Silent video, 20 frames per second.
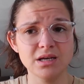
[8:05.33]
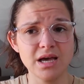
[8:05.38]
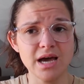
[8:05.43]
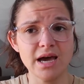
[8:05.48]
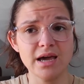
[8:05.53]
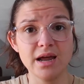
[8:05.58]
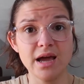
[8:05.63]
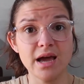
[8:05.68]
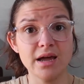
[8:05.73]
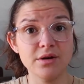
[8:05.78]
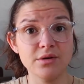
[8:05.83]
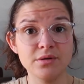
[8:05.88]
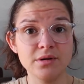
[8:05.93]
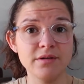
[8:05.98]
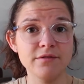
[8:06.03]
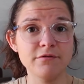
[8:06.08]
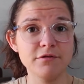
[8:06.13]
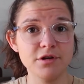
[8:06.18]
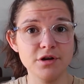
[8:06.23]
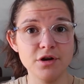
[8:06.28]
I don't
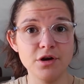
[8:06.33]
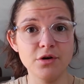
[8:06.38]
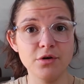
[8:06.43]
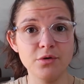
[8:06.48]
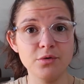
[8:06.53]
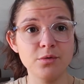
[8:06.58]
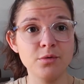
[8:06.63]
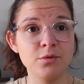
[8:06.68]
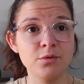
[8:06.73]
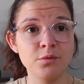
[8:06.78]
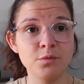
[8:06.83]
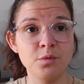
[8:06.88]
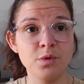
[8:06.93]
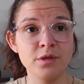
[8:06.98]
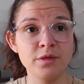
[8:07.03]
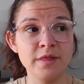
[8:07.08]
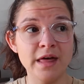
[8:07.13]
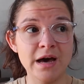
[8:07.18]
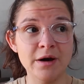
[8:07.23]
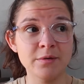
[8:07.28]
even know
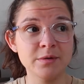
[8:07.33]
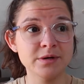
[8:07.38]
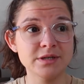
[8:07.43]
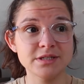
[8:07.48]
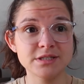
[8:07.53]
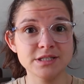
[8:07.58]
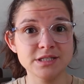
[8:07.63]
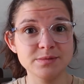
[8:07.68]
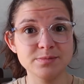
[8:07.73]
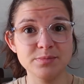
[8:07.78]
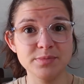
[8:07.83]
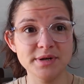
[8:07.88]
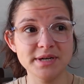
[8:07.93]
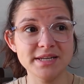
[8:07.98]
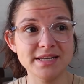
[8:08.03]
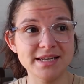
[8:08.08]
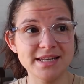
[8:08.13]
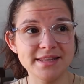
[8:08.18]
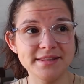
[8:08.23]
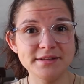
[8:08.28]
what that was,
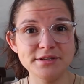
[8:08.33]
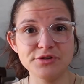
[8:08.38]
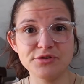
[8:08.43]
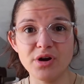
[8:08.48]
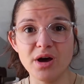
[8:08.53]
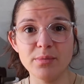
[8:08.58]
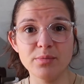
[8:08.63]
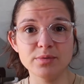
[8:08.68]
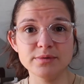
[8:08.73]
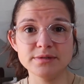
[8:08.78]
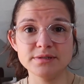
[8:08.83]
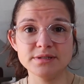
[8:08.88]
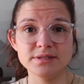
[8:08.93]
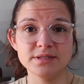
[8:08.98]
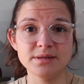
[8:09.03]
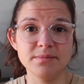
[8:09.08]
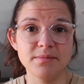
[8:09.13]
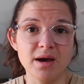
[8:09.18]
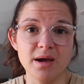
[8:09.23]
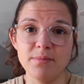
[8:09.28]
but the drop
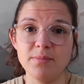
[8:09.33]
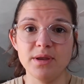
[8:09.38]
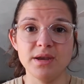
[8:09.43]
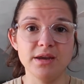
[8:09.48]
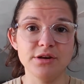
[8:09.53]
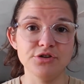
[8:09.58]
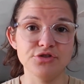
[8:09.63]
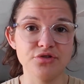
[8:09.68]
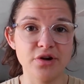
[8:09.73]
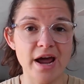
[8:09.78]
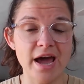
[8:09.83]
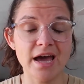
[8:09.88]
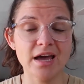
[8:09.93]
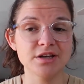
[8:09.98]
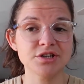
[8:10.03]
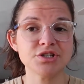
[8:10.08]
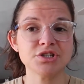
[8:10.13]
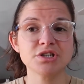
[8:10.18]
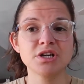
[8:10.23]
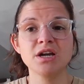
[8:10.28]
was, in my opinion,
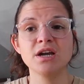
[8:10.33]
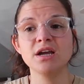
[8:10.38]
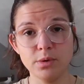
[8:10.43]
trash.